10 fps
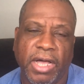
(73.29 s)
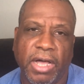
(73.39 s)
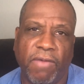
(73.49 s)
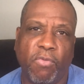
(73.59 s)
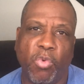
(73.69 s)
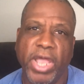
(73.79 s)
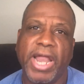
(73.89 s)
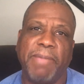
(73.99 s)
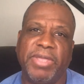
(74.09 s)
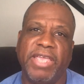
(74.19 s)
of when
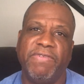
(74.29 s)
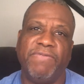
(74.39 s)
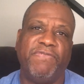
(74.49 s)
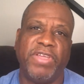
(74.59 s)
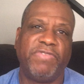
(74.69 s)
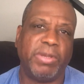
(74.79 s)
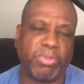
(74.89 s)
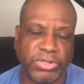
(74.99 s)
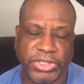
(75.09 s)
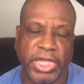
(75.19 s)
I'm giving
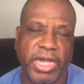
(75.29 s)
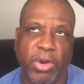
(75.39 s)
50%